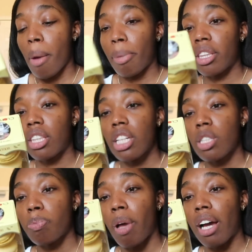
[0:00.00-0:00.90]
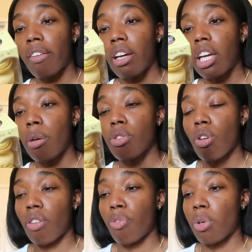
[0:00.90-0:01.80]
but this pack right here was
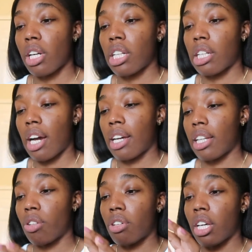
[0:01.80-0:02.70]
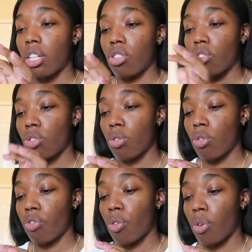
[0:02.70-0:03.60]
only $4.99 and you get
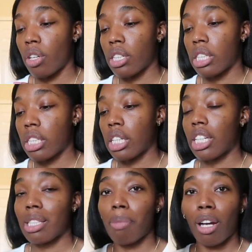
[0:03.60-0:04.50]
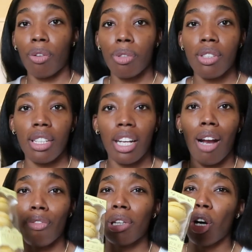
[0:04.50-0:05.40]
two four six macaroons in here
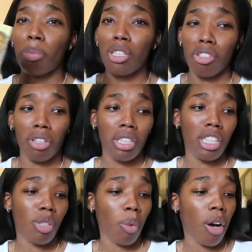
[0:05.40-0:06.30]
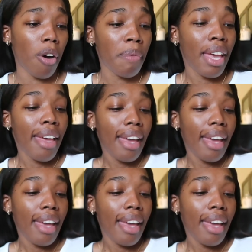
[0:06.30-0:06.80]
I really hope these are good as well